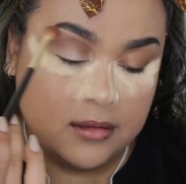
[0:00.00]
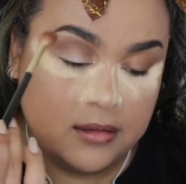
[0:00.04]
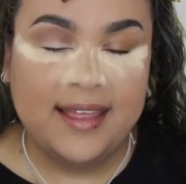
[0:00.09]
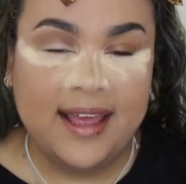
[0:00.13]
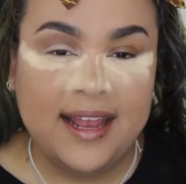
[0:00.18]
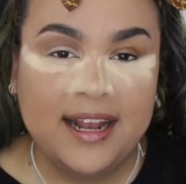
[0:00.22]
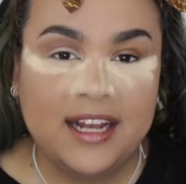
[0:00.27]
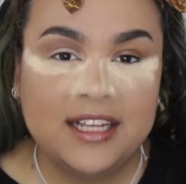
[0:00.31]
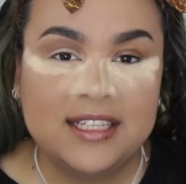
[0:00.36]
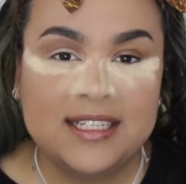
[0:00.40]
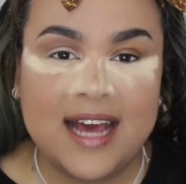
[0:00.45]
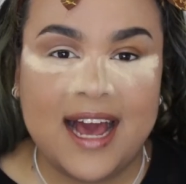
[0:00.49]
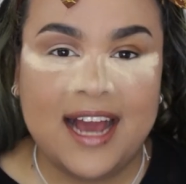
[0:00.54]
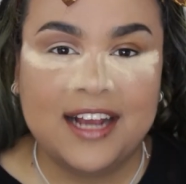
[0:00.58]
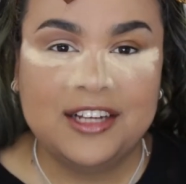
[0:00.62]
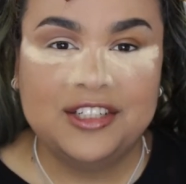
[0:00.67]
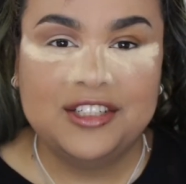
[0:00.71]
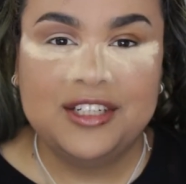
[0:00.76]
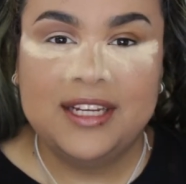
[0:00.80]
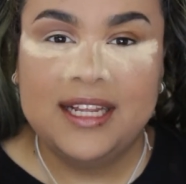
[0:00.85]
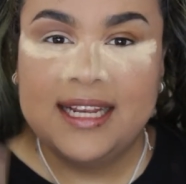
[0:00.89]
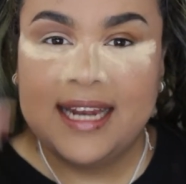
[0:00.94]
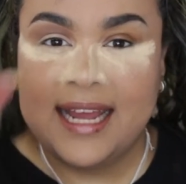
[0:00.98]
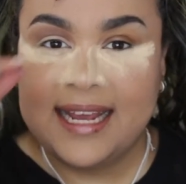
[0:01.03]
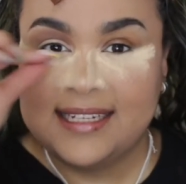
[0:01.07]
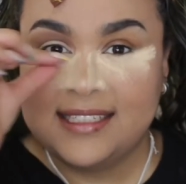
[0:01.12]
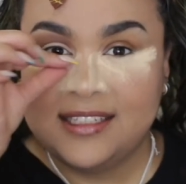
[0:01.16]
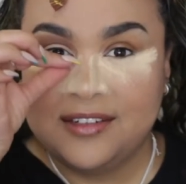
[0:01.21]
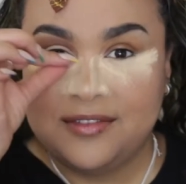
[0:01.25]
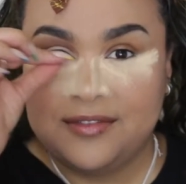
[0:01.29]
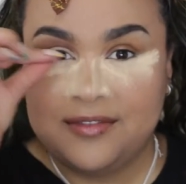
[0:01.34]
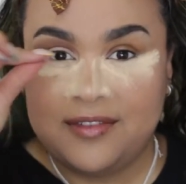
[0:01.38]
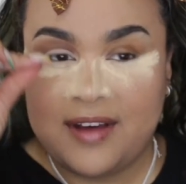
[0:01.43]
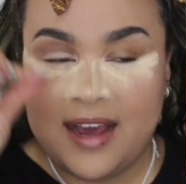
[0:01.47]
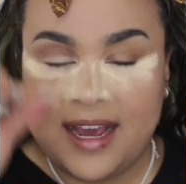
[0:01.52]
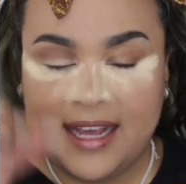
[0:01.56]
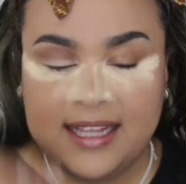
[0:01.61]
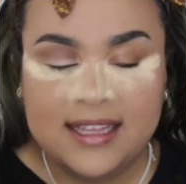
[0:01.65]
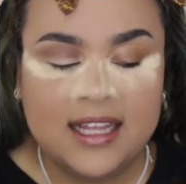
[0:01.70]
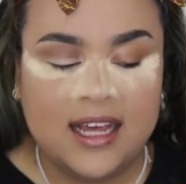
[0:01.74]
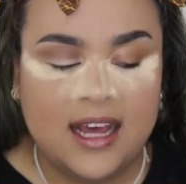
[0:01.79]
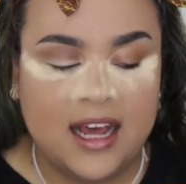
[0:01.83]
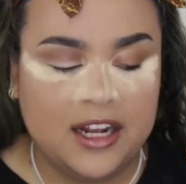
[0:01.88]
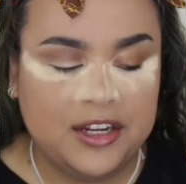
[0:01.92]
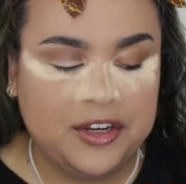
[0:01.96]
Then to actually like
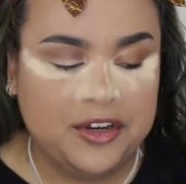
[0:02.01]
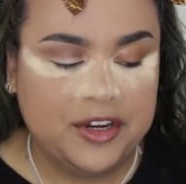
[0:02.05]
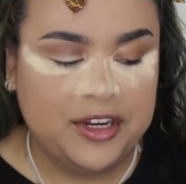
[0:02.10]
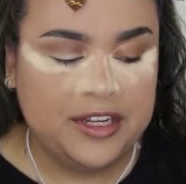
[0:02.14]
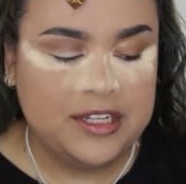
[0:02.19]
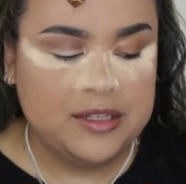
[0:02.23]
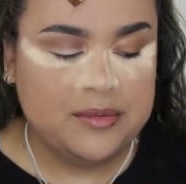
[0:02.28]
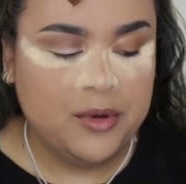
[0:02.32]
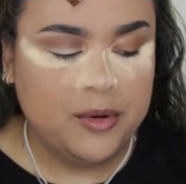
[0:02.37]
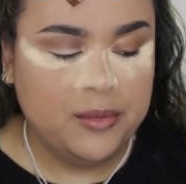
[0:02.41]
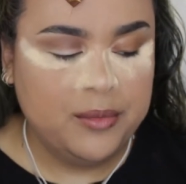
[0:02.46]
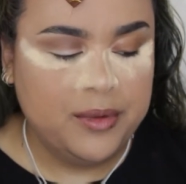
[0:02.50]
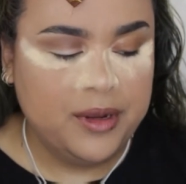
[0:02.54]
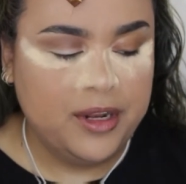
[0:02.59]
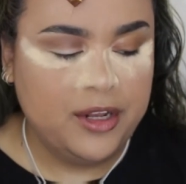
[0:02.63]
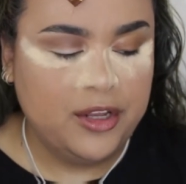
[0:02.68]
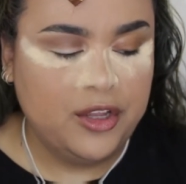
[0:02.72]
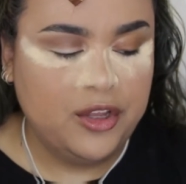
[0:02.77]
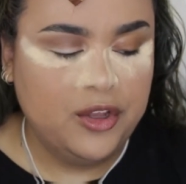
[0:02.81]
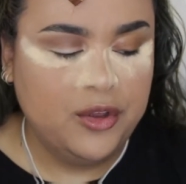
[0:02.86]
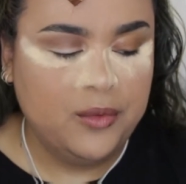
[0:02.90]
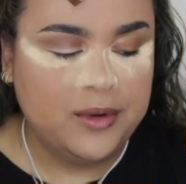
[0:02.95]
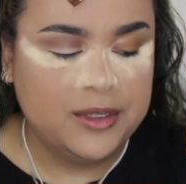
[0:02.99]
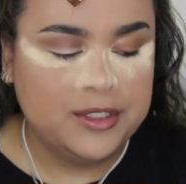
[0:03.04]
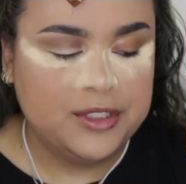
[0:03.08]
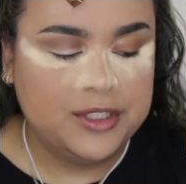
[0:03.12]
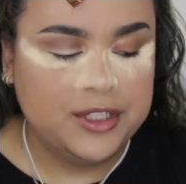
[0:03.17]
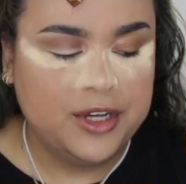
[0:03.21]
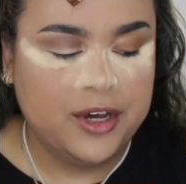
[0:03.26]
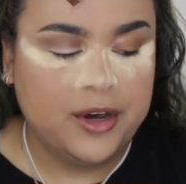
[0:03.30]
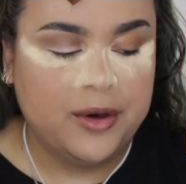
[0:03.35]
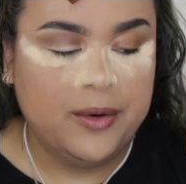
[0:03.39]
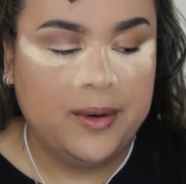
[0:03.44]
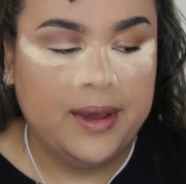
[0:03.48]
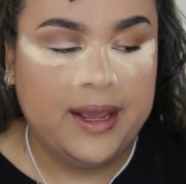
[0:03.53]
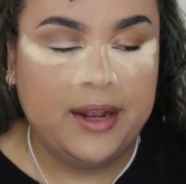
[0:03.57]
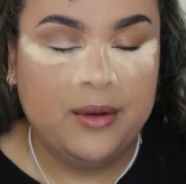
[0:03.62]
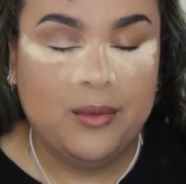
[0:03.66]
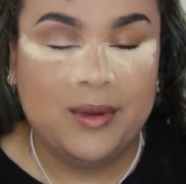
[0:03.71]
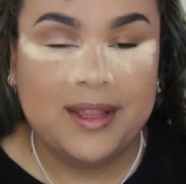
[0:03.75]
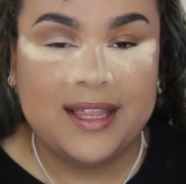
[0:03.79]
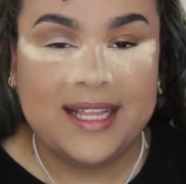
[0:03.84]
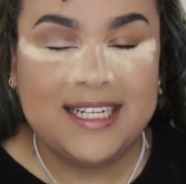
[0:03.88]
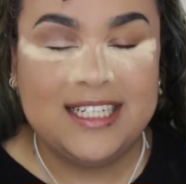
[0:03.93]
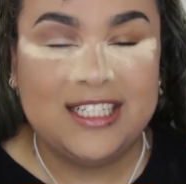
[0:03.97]
define the cut crease moment, you want to go
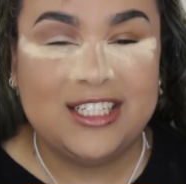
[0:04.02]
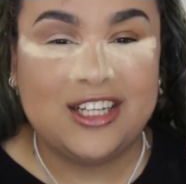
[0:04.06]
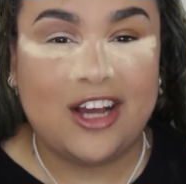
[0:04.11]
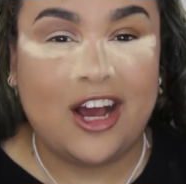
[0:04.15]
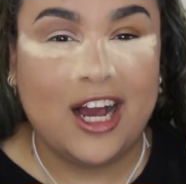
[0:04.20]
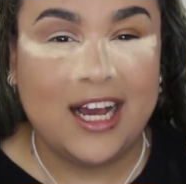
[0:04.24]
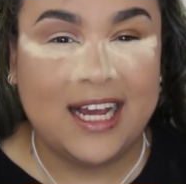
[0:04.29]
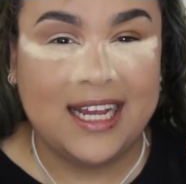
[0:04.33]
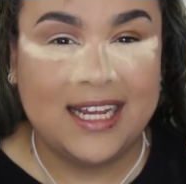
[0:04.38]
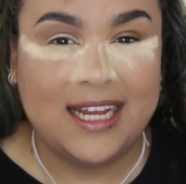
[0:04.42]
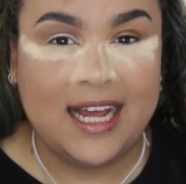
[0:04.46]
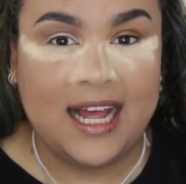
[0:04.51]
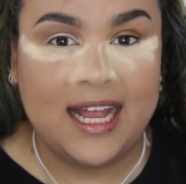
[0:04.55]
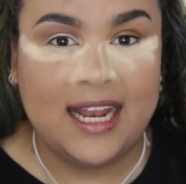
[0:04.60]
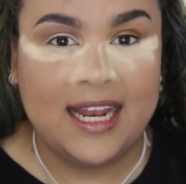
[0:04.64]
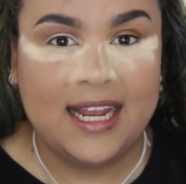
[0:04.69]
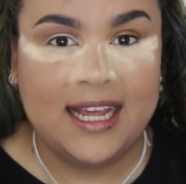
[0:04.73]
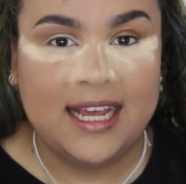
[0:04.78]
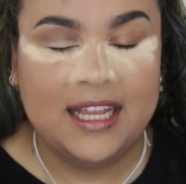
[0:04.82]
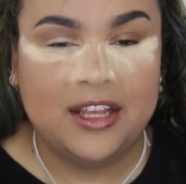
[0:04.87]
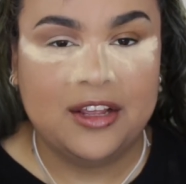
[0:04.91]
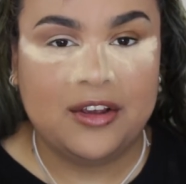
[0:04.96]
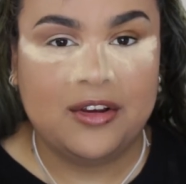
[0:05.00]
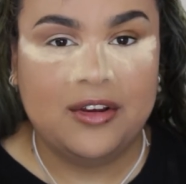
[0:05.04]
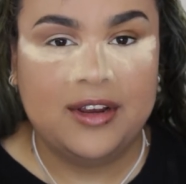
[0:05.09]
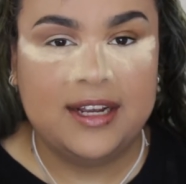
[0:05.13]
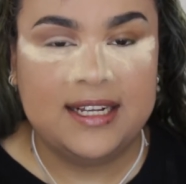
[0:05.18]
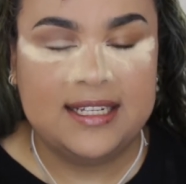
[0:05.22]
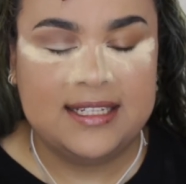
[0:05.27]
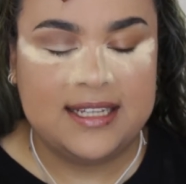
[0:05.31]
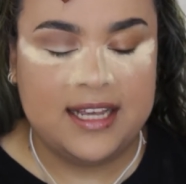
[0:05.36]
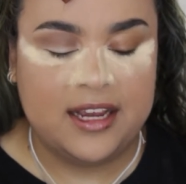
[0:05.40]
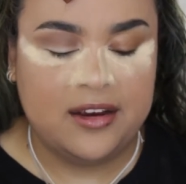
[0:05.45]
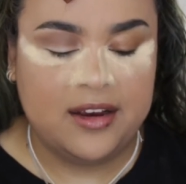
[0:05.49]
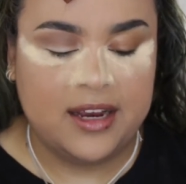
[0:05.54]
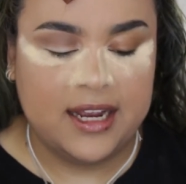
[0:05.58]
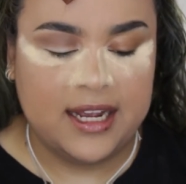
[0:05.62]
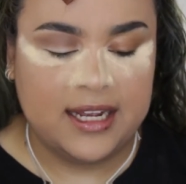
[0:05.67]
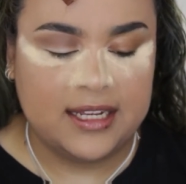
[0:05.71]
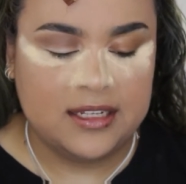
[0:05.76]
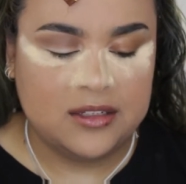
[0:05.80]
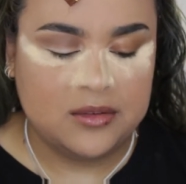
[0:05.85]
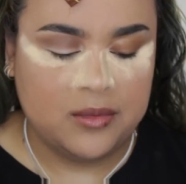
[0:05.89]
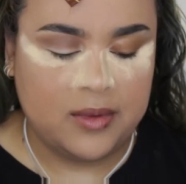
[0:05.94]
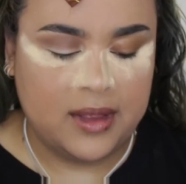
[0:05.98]
in with a darker color in the crease
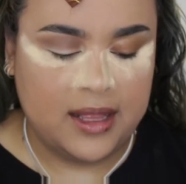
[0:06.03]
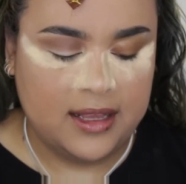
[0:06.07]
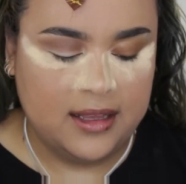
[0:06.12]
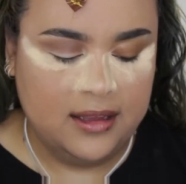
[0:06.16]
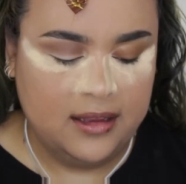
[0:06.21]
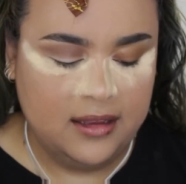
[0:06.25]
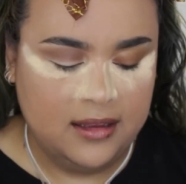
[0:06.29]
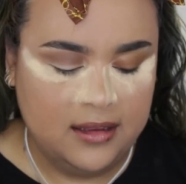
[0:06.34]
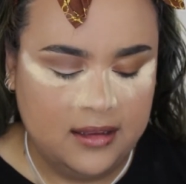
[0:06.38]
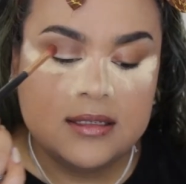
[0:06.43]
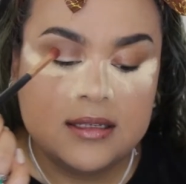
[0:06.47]
area as well.